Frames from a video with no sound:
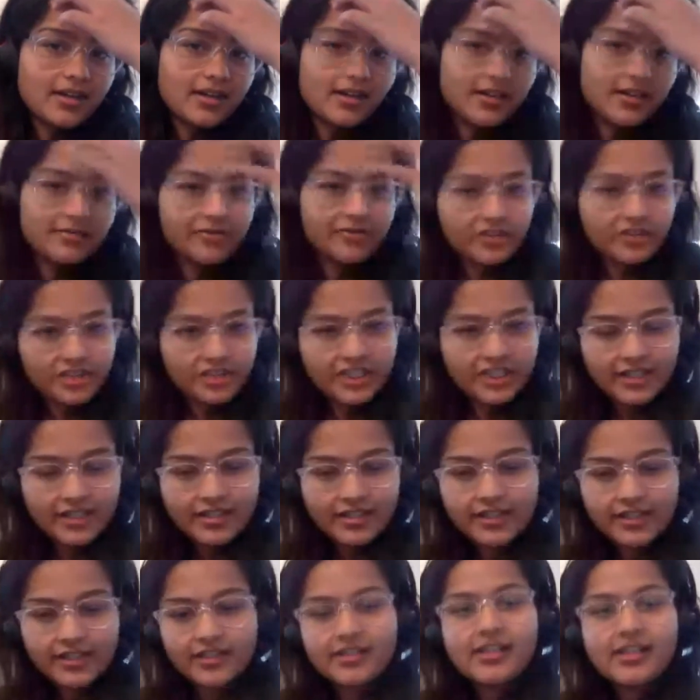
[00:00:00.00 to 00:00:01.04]

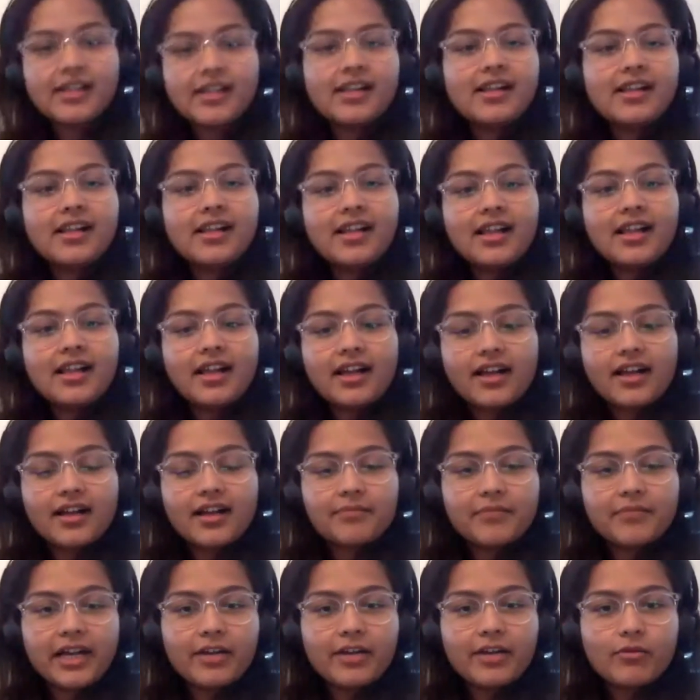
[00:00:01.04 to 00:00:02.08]
Srushtika.
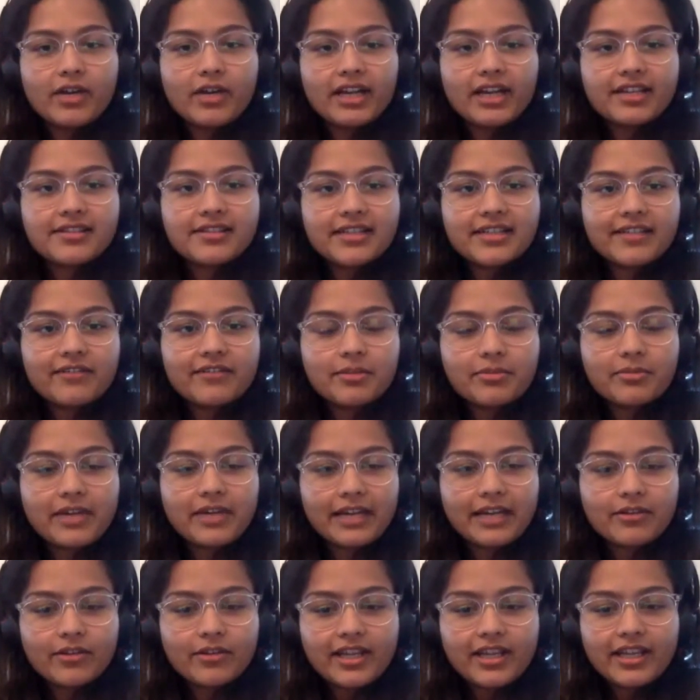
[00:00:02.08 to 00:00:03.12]
I work as a developer
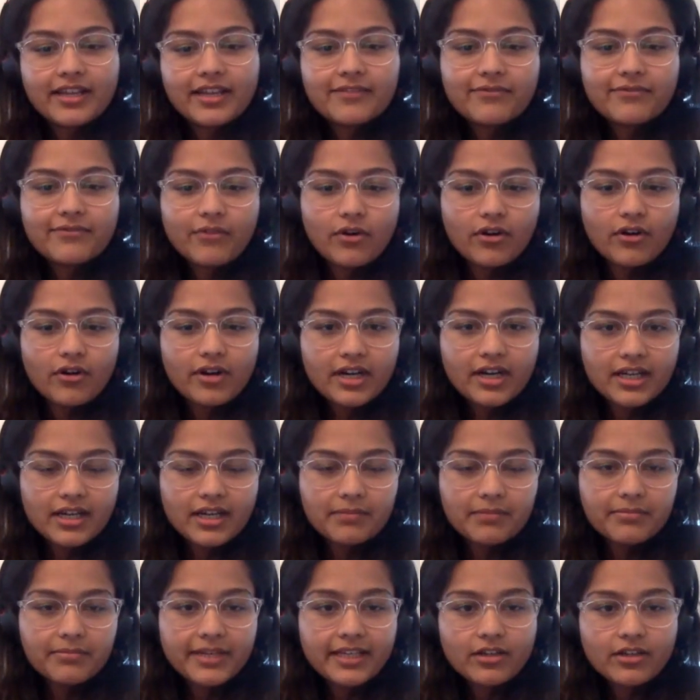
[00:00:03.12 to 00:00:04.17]
advocate for a
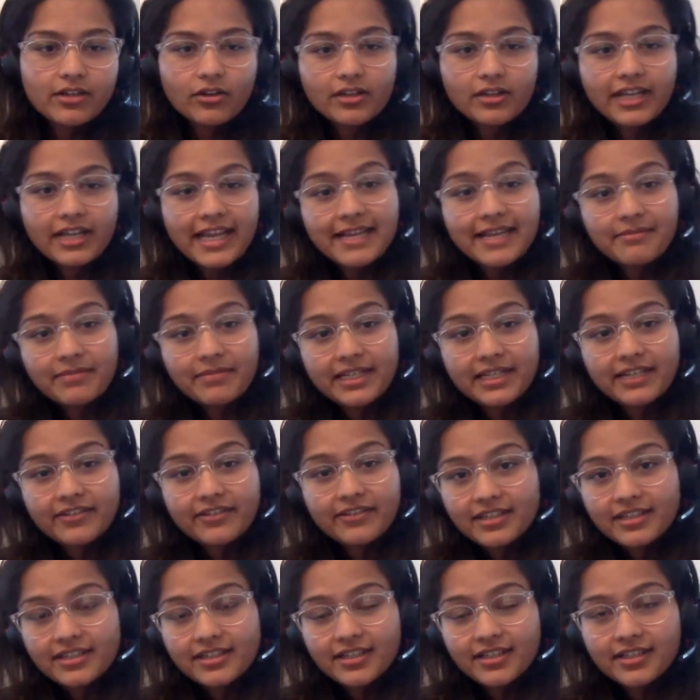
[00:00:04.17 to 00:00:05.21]
company called Ably
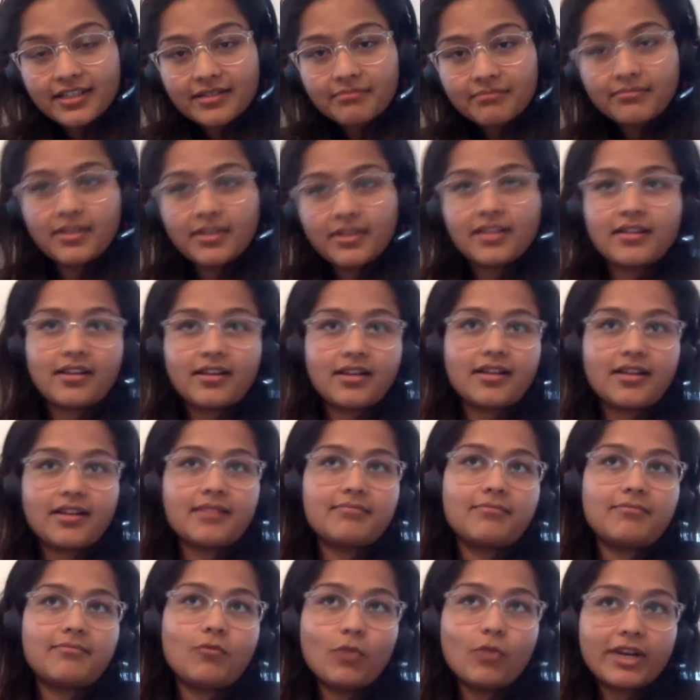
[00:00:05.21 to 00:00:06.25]
Realtime.
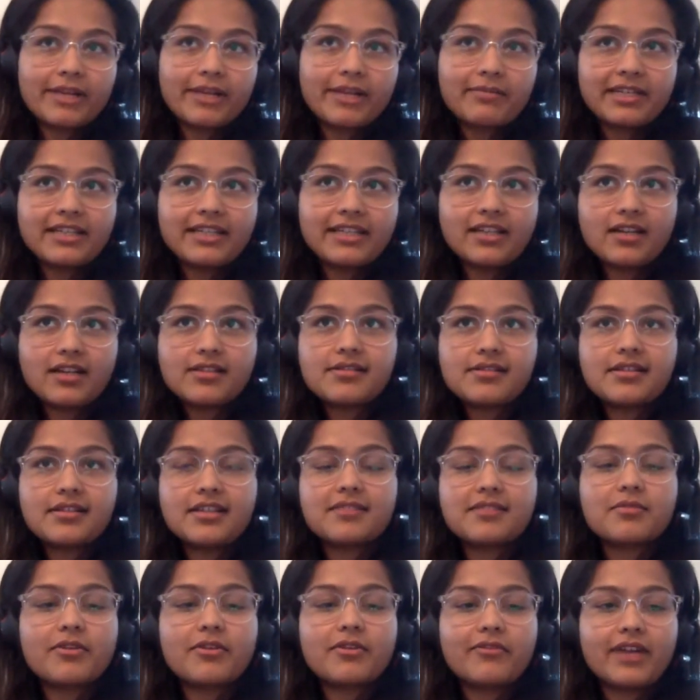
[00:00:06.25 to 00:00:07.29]
What Ably does
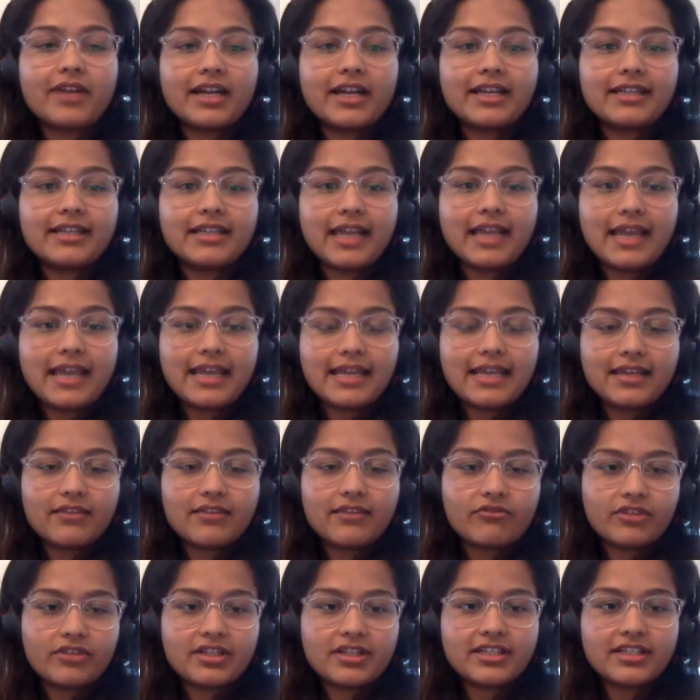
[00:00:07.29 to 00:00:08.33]
is provide a
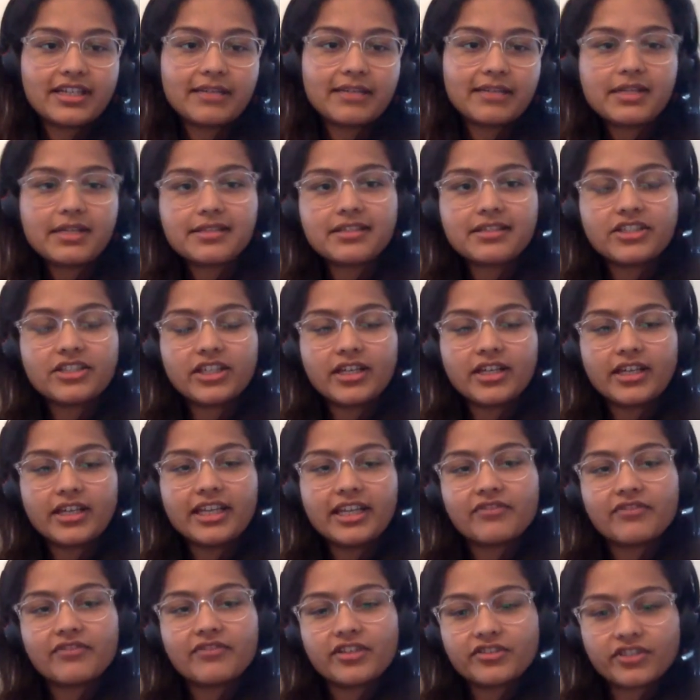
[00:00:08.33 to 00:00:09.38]
real-time messaging
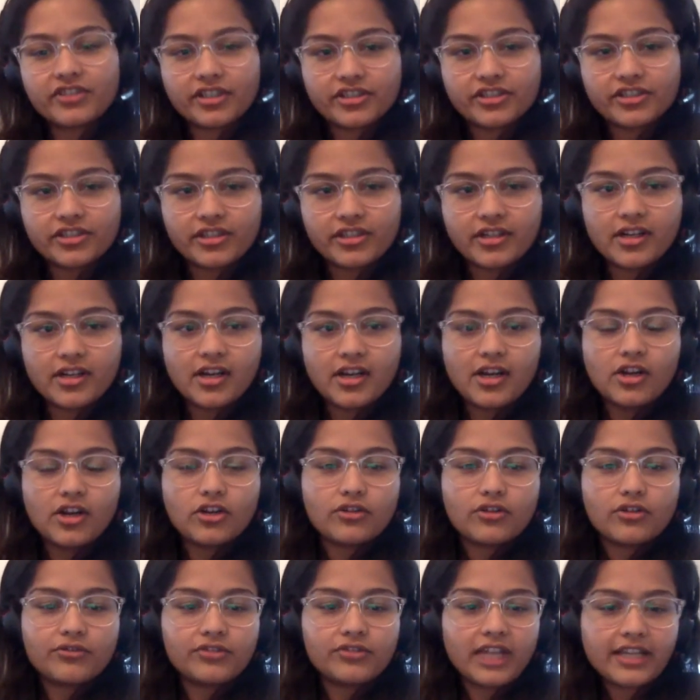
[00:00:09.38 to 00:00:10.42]
infrastructure
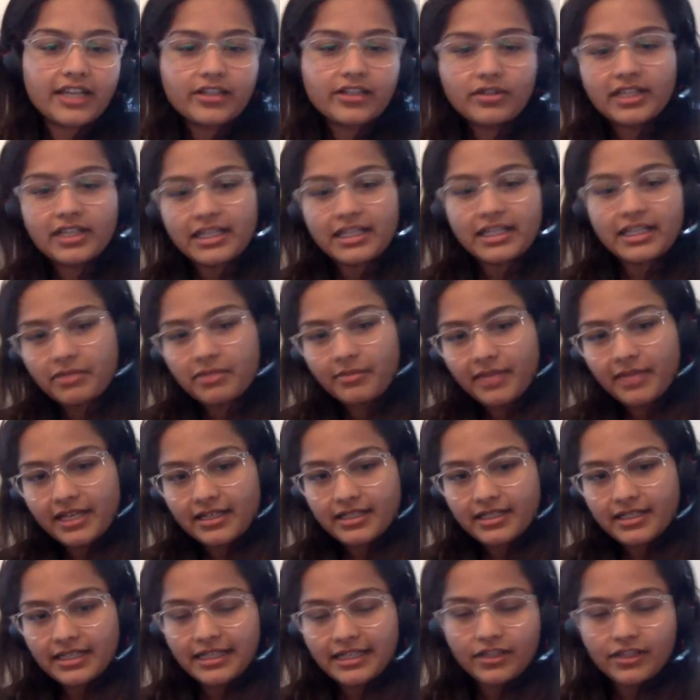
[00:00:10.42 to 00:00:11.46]
that you can
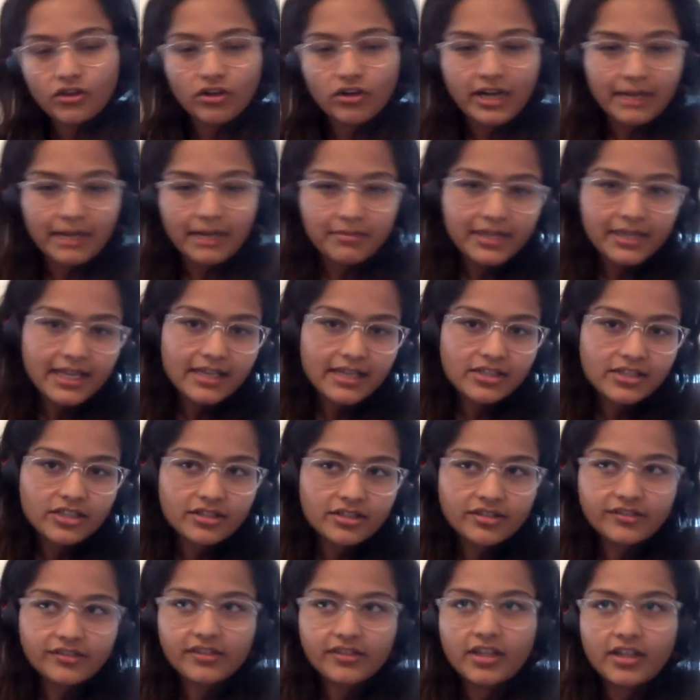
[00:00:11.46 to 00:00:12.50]
implement in your
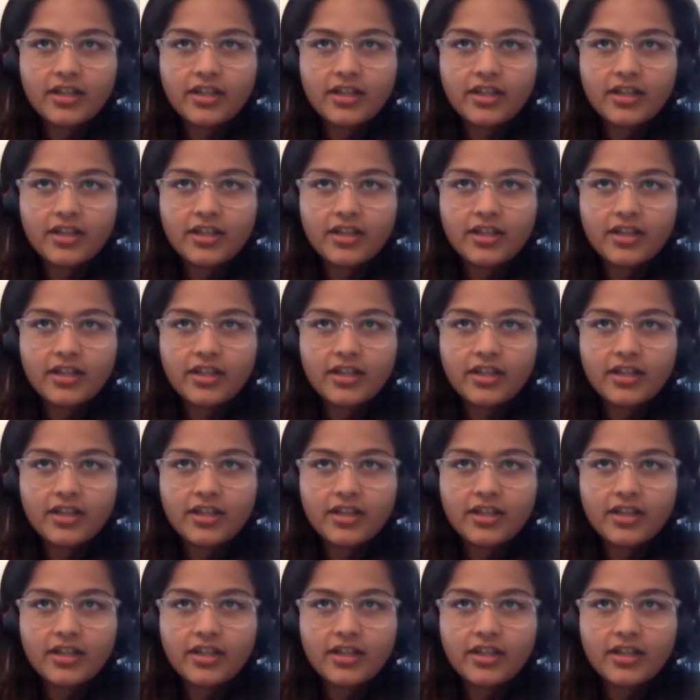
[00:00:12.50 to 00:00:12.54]
applications.